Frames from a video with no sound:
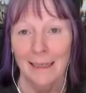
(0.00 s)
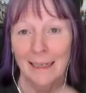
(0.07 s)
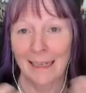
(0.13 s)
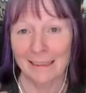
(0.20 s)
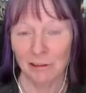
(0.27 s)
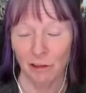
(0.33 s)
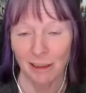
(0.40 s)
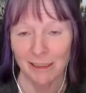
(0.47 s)

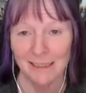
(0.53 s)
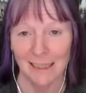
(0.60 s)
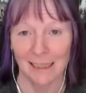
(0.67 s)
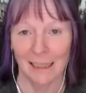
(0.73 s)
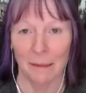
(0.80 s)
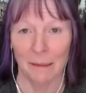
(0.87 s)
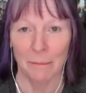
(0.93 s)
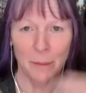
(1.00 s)

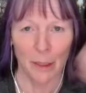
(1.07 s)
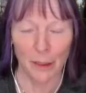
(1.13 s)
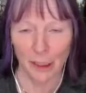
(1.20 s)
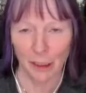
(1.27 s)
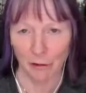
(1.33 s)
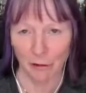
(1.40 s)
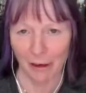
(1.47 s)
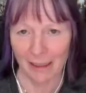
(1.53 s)
Interestingly,
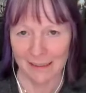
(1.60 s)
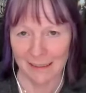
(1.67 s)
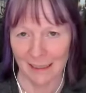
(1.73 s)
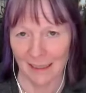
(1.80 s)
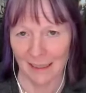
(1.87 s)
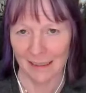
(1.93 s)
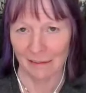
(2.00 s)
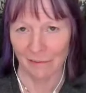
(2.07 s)
Mercury is
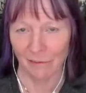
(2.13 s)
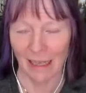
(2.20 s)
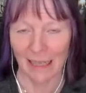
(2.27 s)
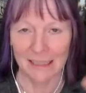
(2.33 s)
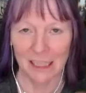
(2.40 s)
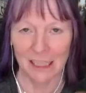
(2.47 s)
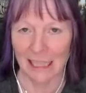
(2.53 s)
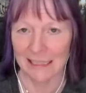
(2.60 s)
kind of
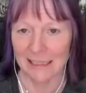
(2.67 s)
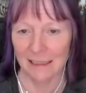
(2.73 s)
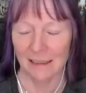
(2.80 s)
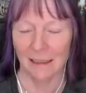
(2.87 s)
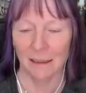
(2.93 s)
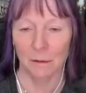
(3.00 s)
that chatter,